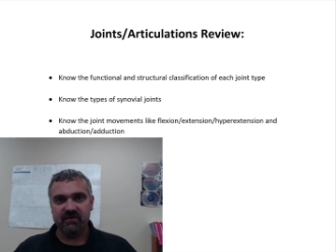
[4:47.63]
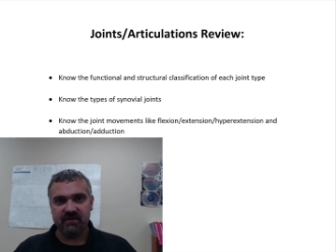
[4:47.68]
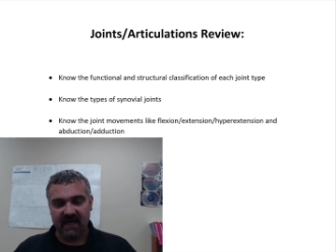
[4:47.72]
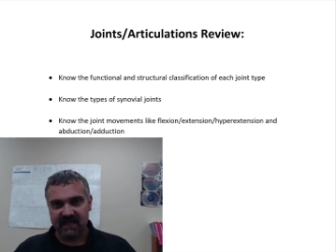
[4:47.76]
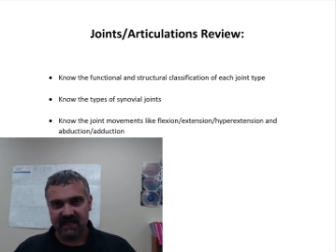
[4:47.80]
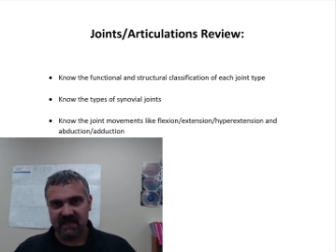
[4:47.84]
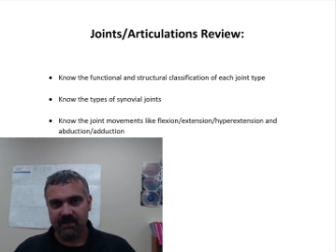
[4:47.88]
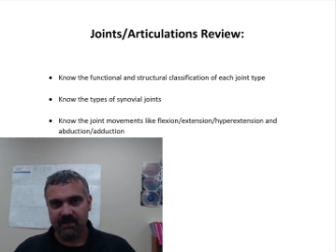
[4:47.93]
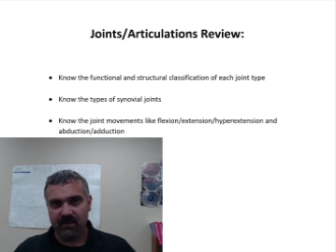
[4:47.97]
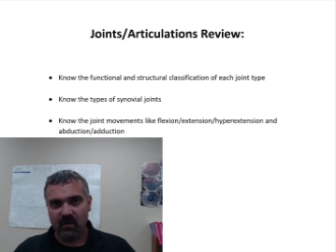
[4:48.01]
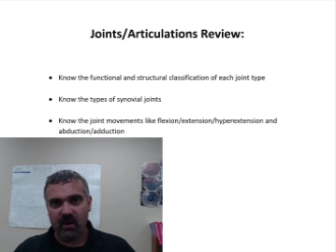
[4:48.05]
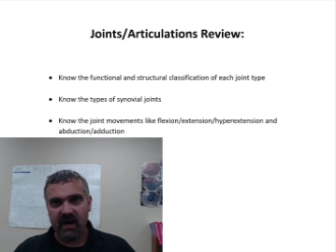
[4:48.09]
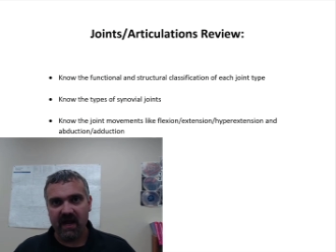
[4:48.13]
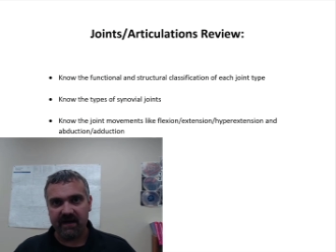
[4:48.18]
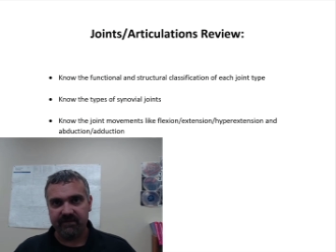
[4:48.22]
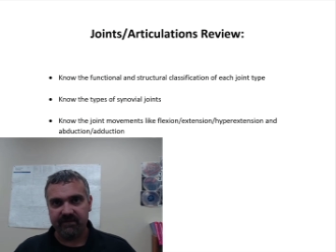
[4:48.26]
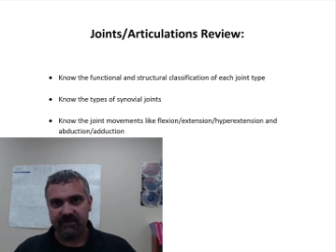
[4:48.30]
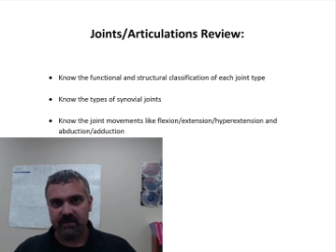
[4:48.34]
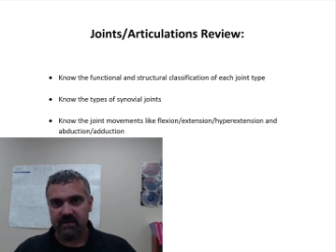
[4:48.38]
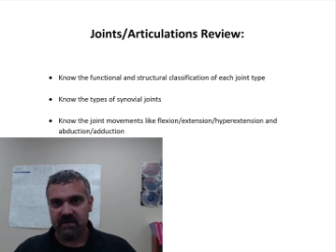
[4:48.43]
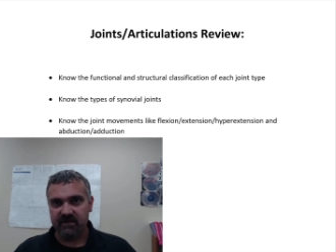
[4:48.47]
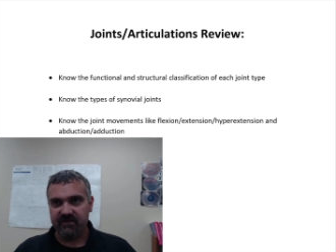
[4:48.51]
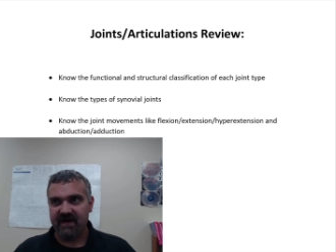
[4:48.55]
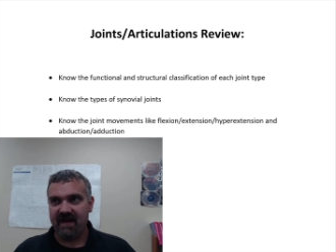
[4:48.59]
you take them
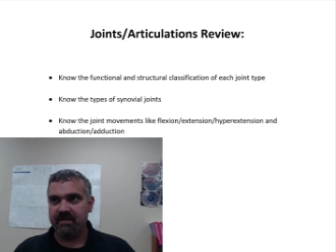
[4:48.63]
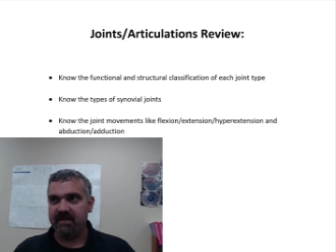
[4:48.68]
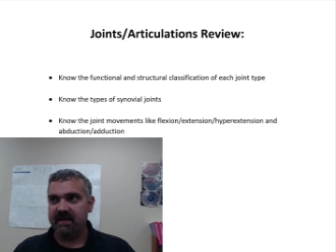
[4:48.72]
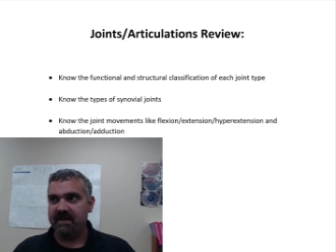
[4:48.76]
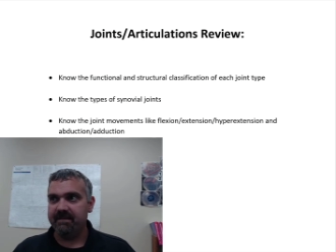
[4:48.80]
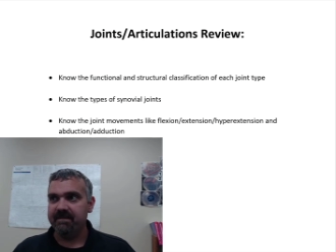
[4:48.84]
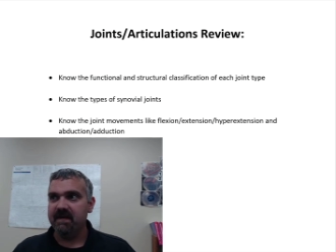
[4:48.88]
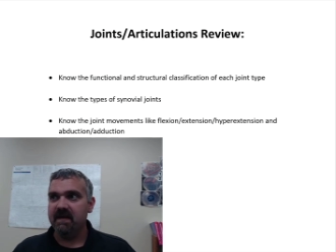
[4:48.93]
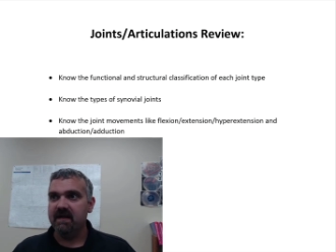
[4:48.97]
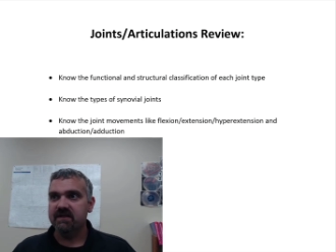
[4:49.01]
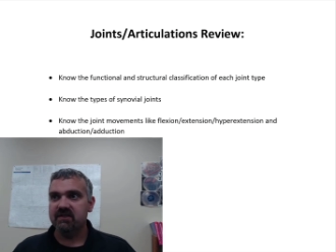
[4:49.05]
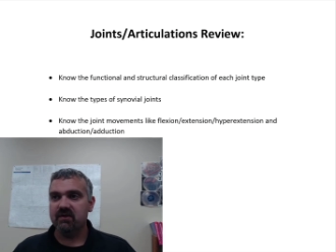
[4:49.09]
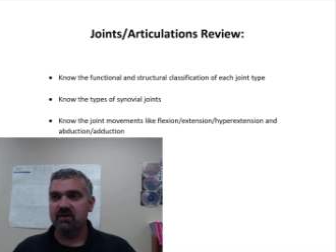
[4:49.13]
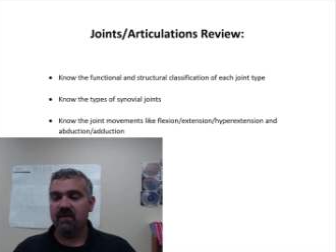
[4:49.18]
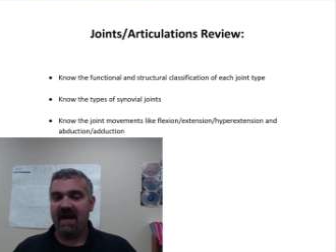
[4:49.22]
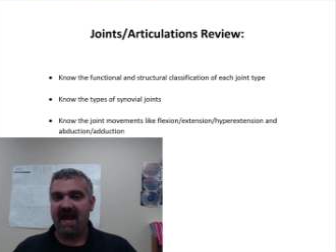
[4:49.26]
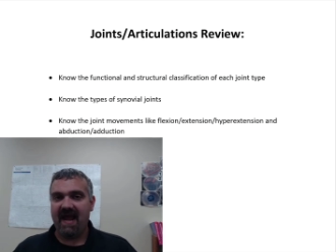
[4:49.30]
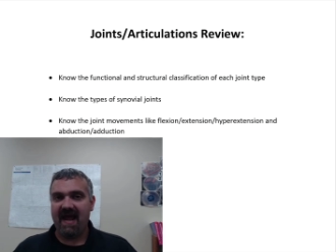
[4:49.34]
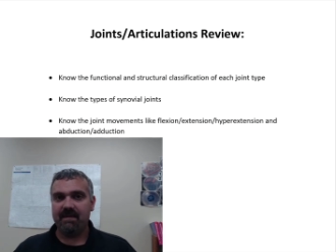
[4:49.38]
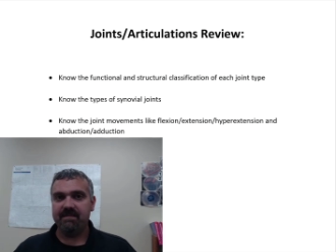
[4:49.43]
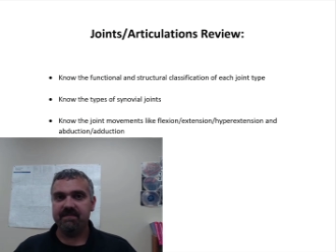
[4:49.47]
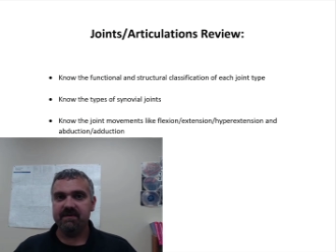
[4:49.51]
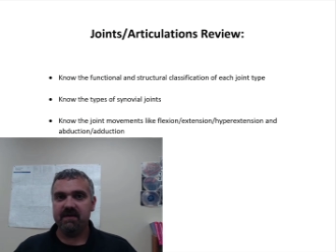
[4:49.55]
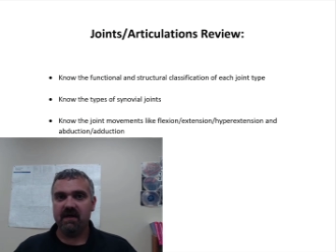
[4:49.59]
away from their family.
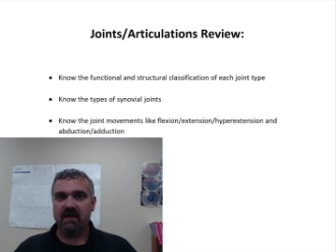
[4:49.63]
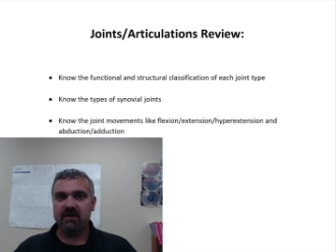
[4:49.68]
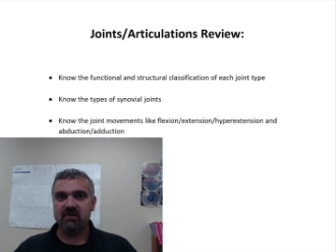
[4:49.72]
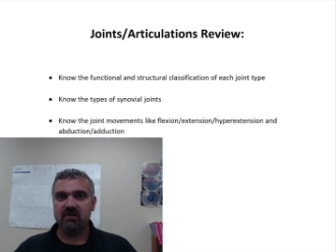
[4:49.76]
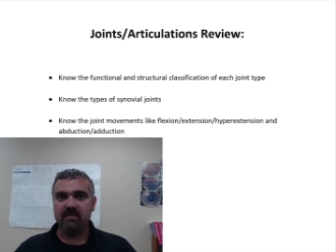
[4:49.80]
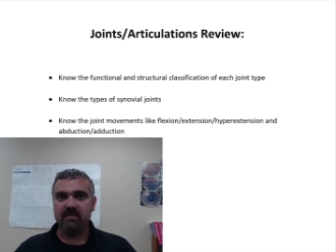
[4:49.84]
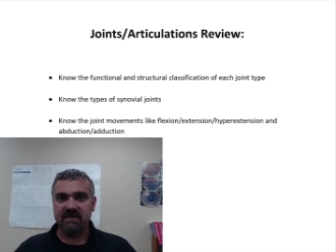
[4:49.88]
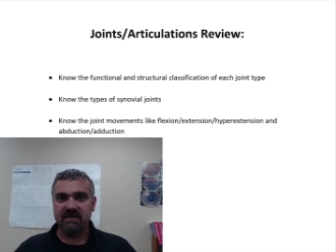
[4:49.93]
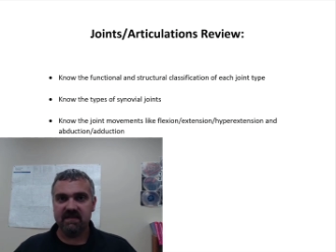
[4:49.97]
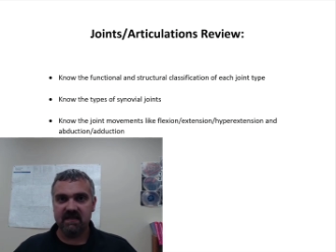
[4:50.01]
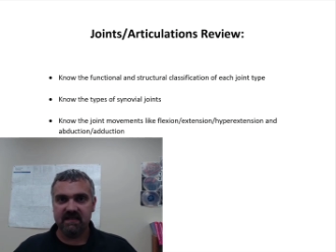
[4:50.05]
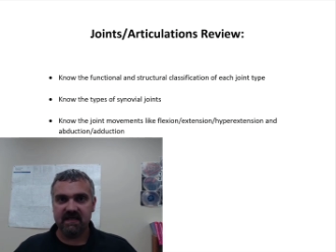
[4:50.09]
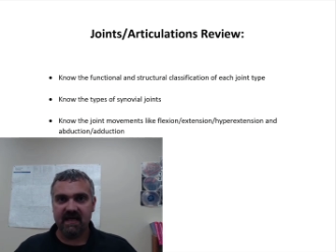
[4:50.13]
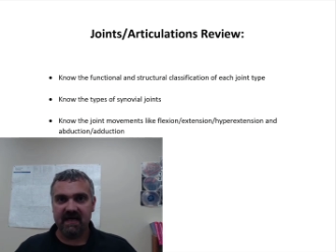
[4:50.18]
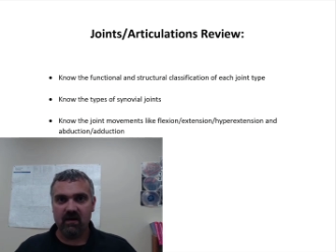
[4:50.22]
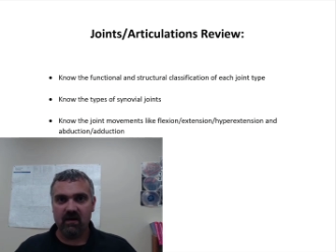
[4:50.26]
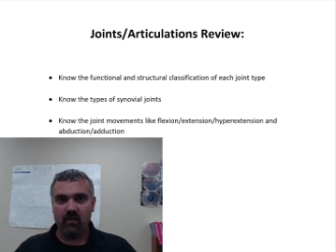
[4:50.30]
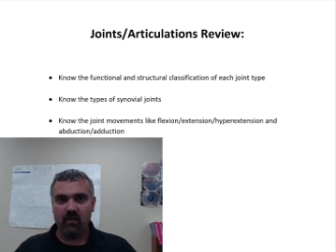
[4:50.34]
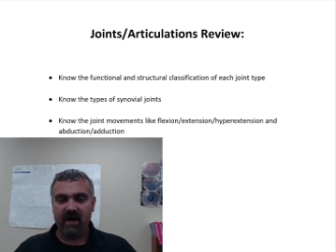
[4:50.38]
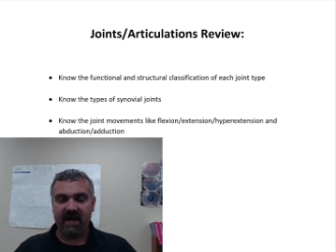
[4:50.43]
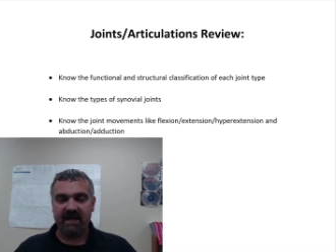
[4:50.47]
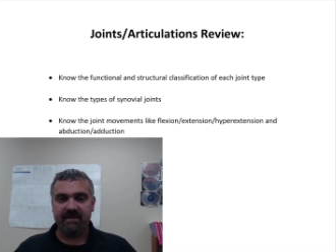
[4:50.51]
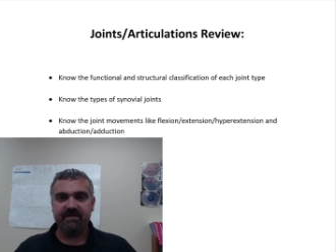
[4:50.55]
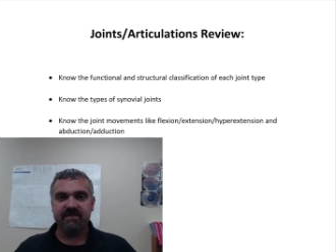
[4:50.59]
So abduction means to
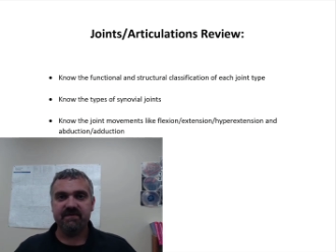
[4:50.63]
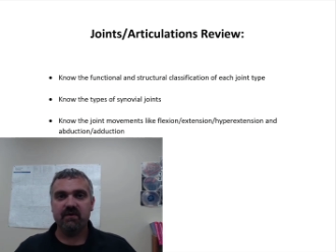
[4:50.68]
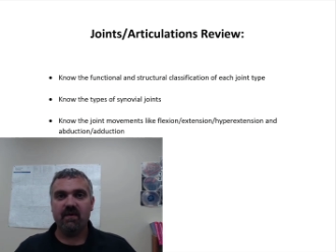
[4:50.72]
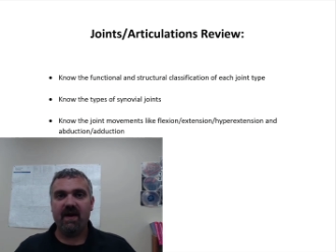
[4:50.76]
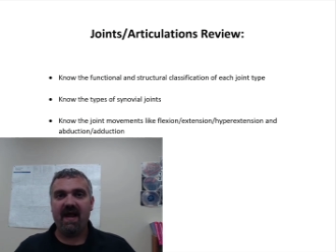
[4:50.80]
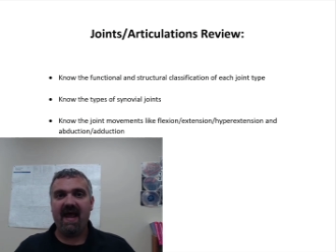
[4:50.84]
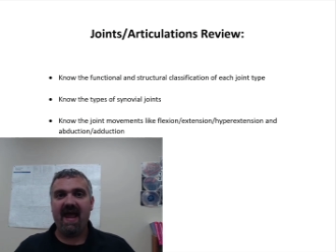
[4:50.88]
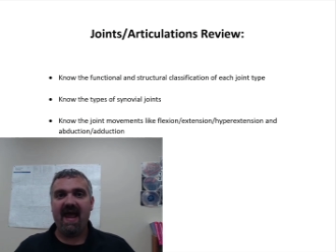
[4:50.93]
take away.